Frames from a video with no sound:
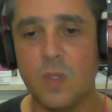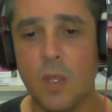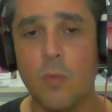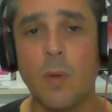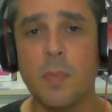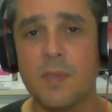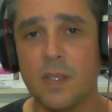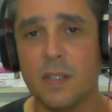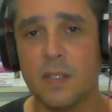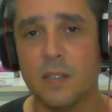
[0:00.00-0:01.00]

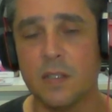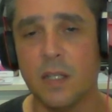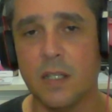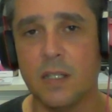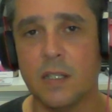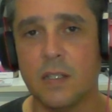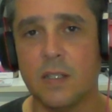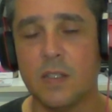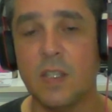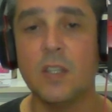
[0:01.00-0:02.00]
represented, and
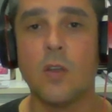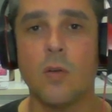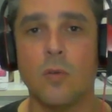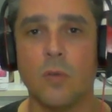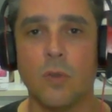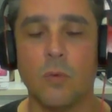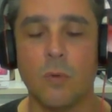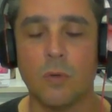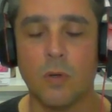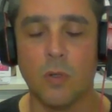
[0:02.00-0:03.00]
the sitcom
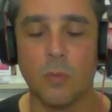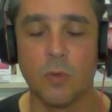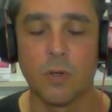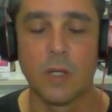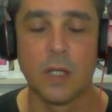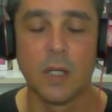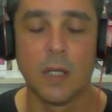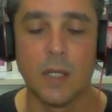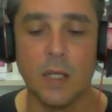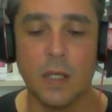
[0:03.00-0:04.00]
humor,
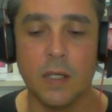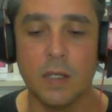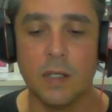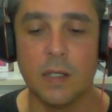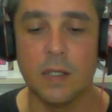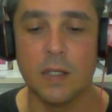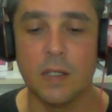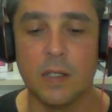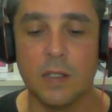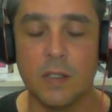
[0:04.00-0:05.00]

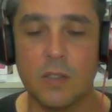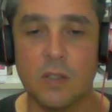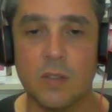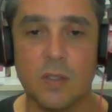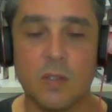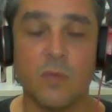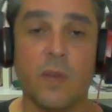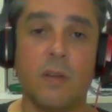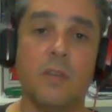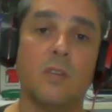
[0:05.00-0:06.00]
it's
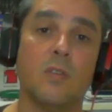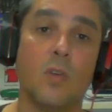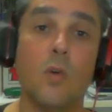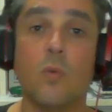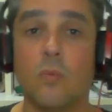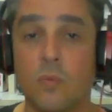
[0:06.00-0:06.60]
very known,